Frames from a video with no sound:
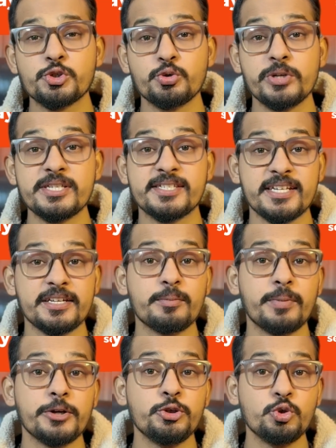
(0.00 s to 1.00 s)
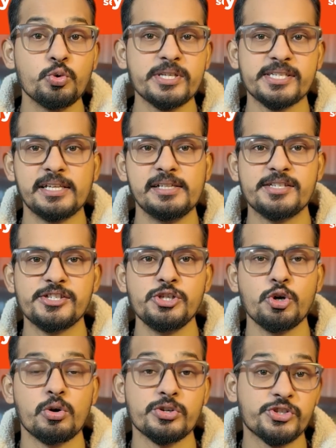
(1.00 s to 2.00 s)
today set up a US
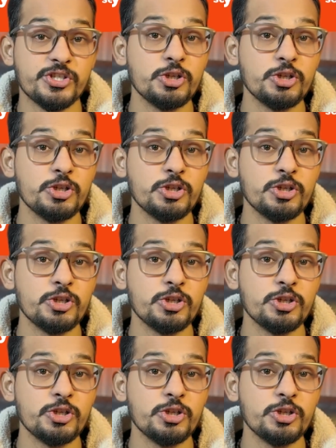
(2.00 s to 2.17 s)
LLC or C